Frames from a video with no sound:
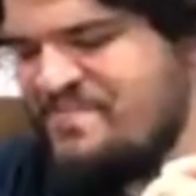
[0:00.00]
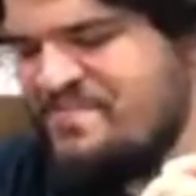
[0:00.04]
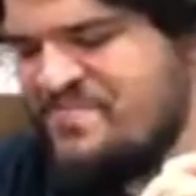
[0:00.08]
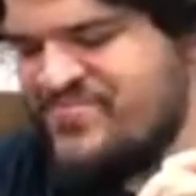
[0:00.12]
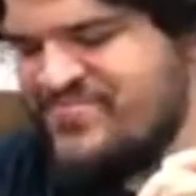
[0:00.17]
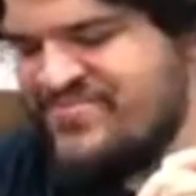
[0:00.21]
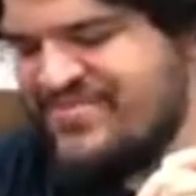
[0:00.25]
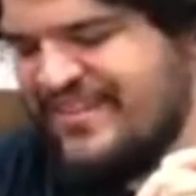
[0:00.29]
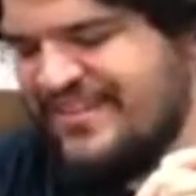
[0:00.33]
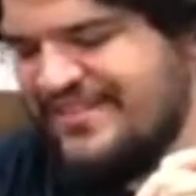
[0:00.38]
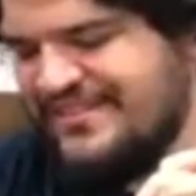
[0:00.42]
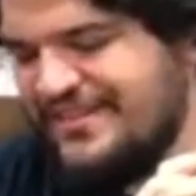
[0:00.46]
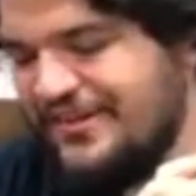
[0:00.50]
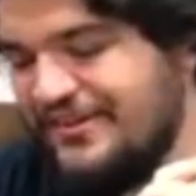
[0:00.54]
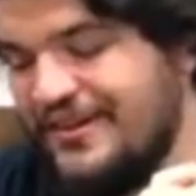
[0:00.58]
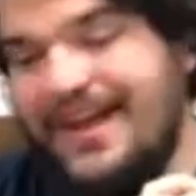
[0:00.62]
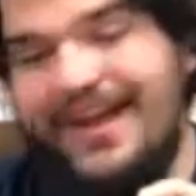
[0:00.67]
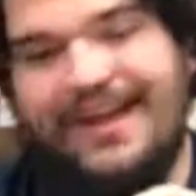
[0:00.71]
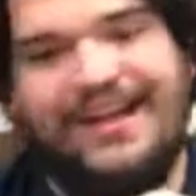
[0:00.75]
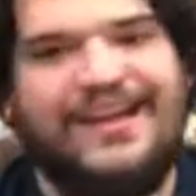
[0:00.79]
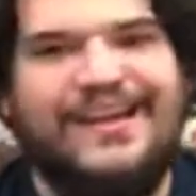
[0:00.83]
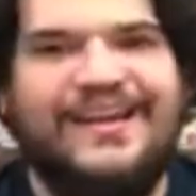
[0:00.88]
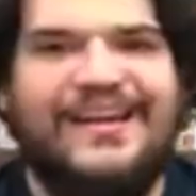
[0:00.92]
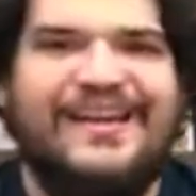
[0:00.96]
So yeah,
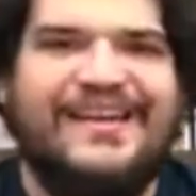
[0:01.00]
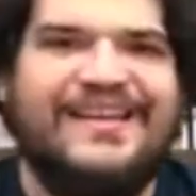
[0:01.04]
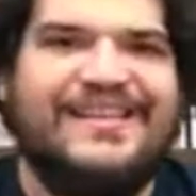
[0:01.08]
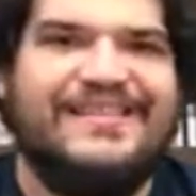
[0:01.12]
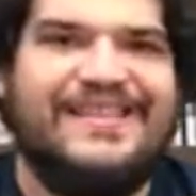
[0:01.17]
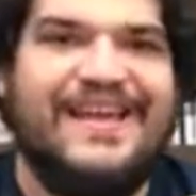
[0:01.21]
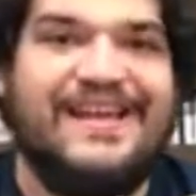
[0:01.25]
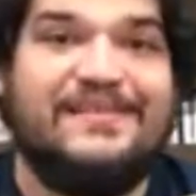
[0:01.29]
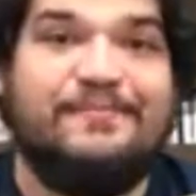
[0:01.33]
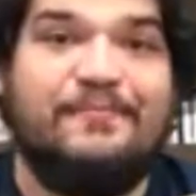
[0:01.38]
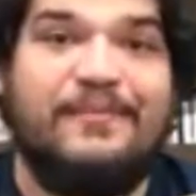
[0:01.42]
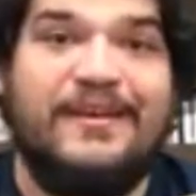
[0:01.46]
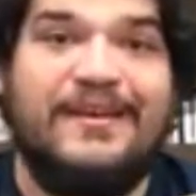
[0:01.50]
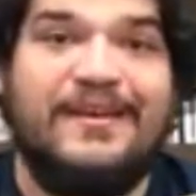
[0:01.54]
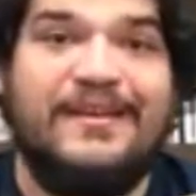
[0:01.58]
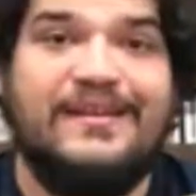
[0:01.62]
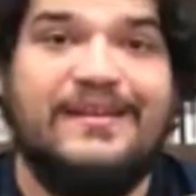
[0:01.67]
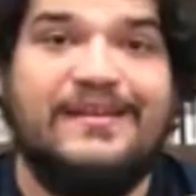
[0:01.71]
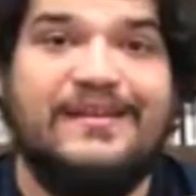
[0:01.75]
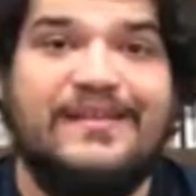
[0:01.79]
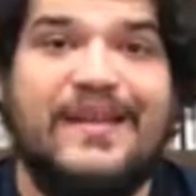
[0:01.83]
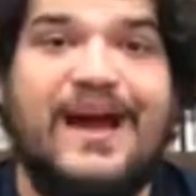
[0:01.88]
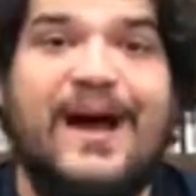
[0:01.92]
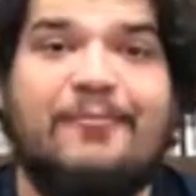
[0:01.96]
that's been the
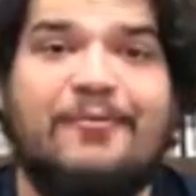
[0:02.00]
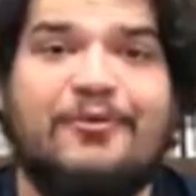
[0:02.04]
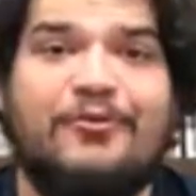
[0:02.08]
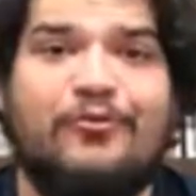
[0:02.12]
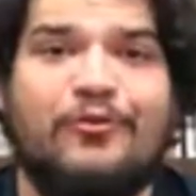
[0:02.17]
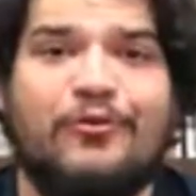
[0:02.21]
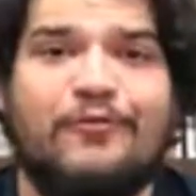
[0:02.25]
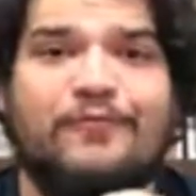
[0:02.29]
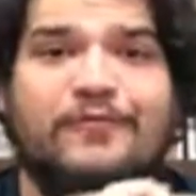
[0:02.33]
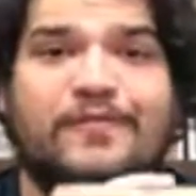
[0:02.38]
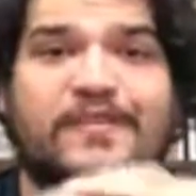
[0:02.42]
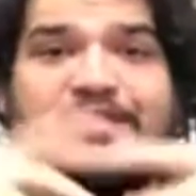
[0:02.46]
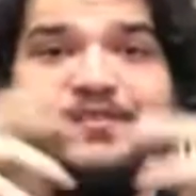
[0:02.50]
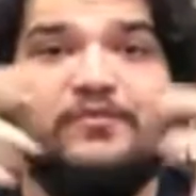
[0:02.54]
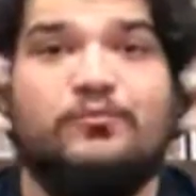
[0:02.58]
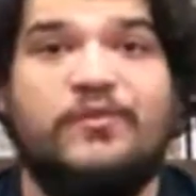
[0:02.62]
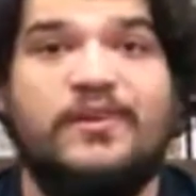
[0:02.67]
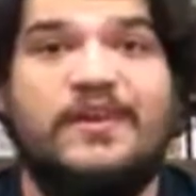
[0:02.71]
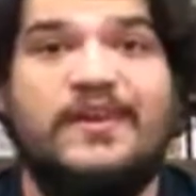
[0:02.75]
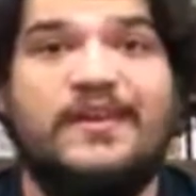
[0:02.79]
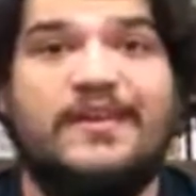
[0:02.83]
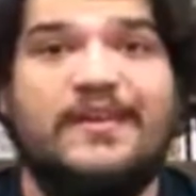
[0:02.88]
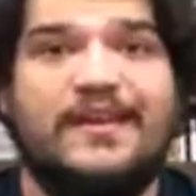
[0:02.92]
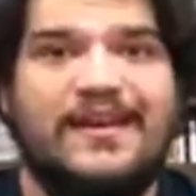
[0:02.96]
Omnicorner for this week.
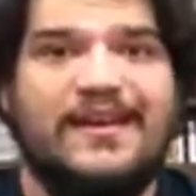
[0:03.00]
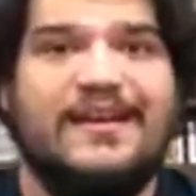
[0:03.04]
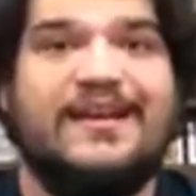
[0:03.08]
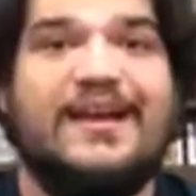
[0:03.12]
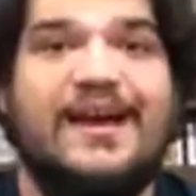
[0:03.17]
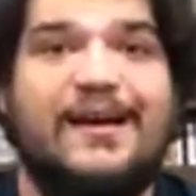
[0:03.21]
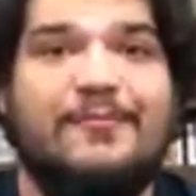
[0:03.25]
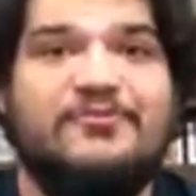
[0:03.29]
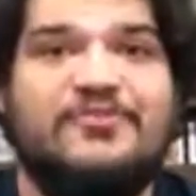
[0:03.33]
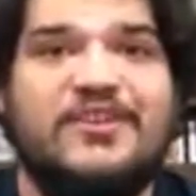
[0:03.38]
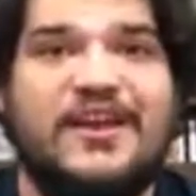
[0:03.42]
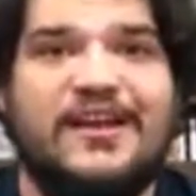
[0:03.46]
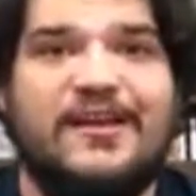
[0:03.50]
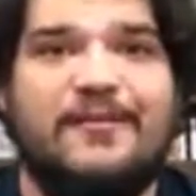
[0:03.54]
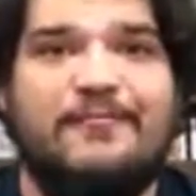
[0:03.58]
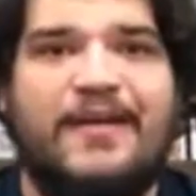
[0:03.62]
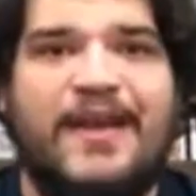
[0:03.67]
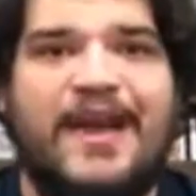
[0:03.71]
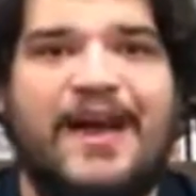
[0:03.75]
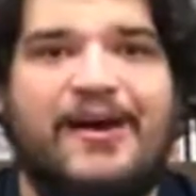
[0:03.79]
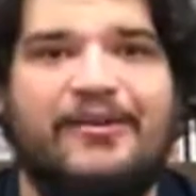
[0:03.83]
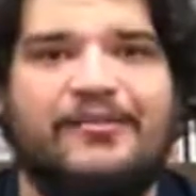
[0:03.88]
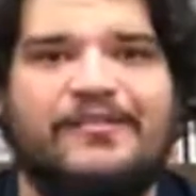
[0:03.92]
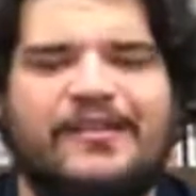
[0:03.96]
Come check them out.